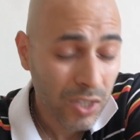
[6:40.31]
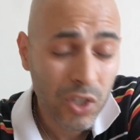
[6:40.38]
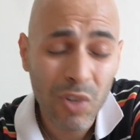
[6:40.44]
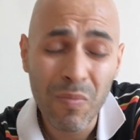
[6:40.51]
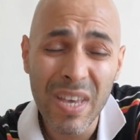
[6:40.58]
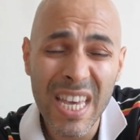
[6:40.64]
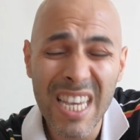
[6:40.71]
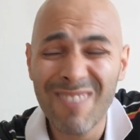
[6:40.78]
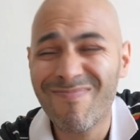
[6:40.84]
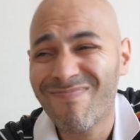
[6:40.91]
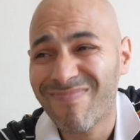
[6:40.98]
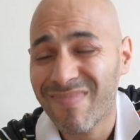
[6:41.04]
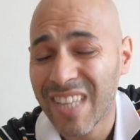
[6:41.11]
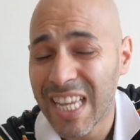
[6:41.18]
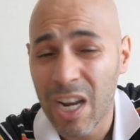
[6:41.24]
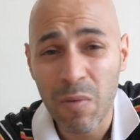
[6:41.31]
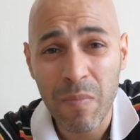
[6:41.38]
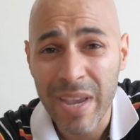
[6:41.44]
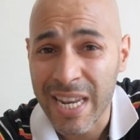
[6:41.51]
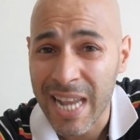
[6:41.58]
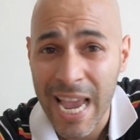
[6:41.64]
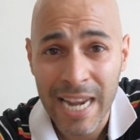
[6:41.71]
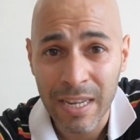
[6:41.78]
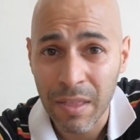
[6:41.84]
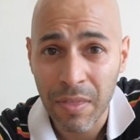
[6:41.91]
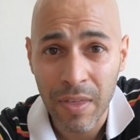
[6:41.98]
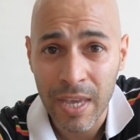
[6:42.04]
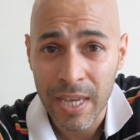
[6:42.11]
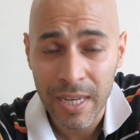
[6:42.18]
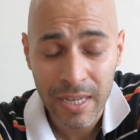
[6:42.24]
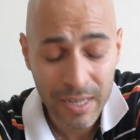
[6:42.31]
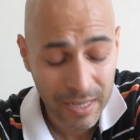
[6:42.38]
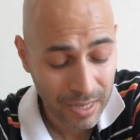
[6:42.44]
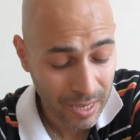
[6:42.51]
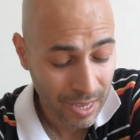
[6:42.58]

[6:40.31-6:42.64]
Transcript: To me, they don't mean anything